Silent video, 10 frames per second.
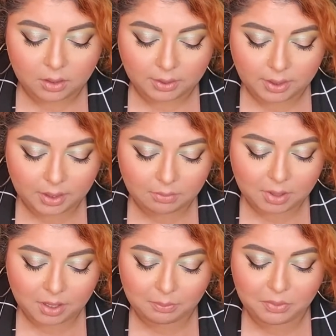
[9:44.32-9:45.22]
Again,
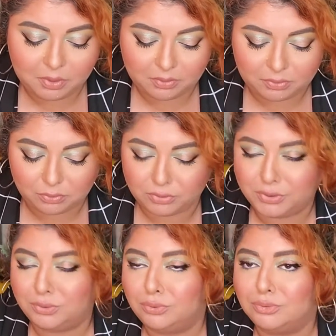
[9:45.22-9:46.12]
my beautiful
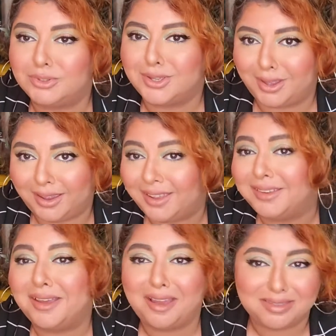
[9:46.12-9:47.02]
shoes
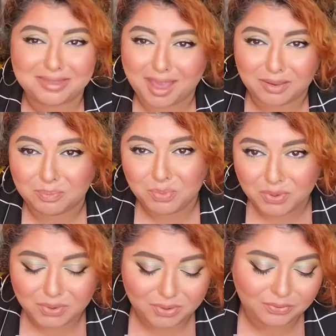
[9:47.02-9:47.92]
and that
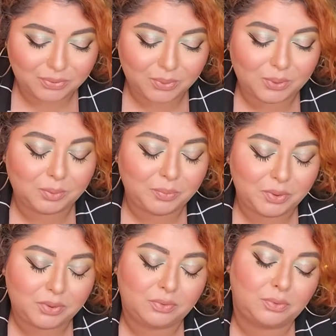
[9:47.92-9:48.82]
beautiful,
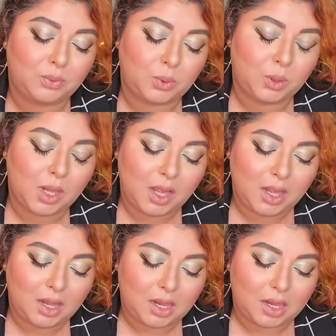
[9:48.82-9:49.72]
beautiful
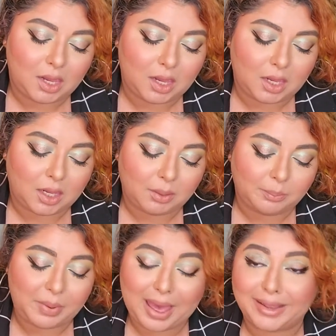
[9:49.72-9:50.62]
uh,
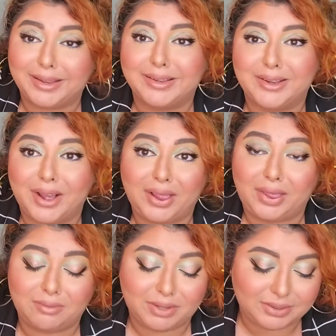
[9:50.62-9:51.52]
bag. I
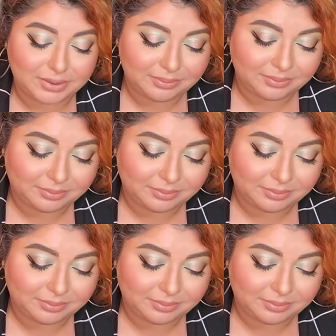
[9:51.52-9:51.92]
love it.